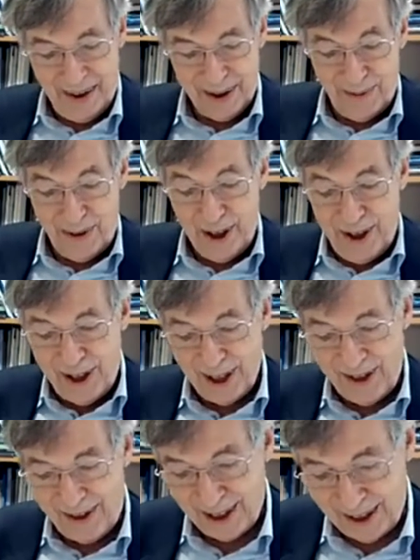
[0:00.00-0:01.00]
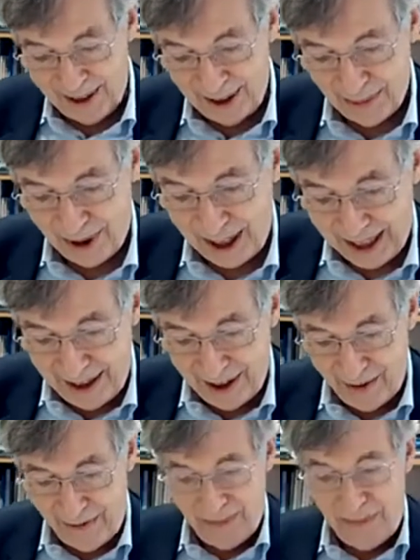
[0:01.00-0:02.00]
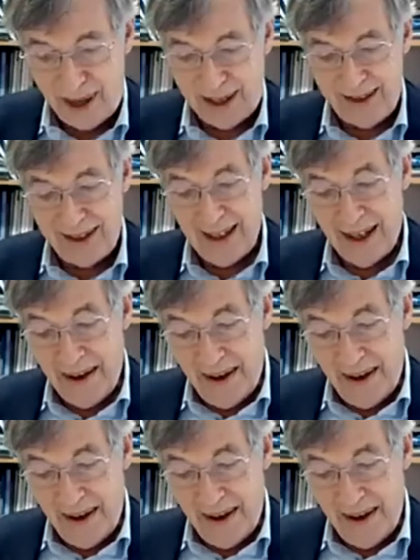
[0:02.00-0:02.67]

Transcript: convergence and the substantive parts.